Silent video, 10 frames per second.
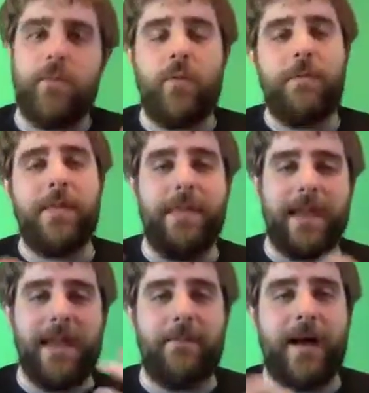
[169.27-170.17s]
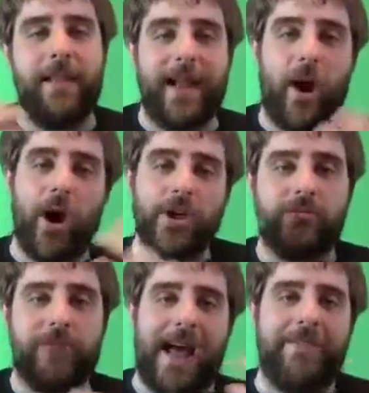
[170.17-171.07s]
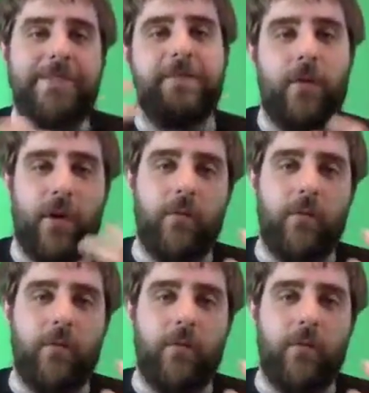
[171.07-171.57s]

and we've been thinking about like our draft of